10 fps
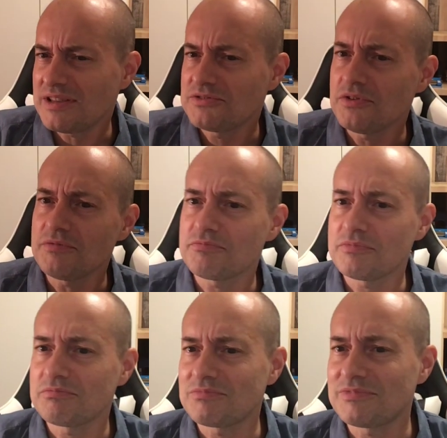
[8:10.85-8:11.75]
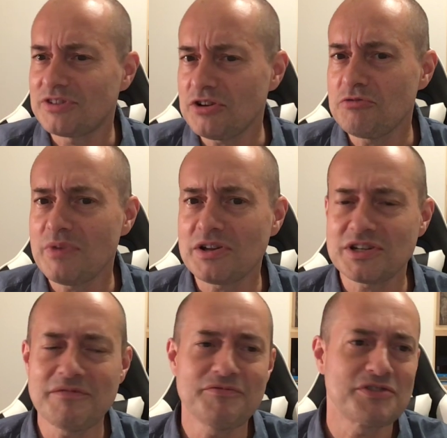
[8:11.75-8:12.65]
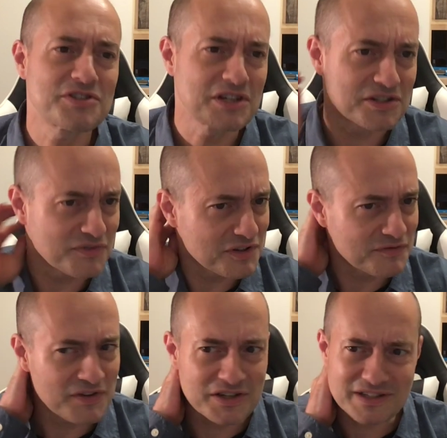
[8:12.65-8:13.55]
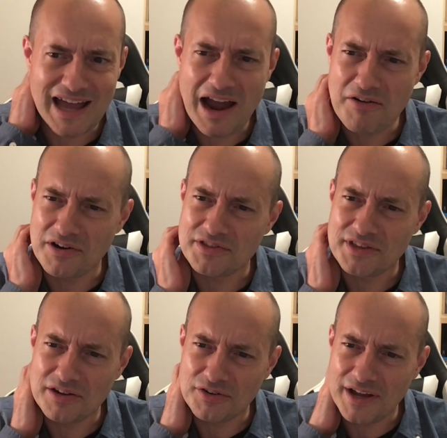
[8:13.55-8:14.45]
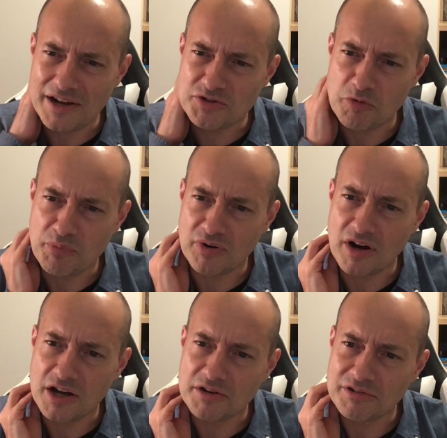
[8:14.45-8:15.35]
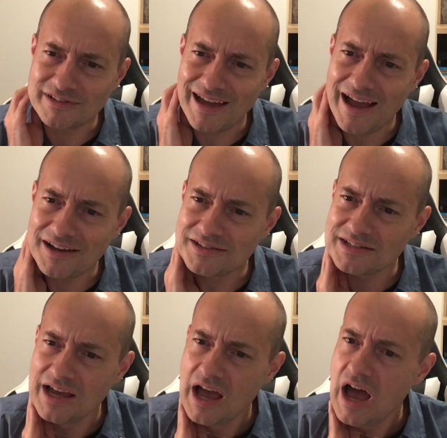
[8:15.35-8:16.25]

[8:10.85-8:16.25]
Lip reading: There's not too much emphasis for the first hour, I think, on actual piranha attacks.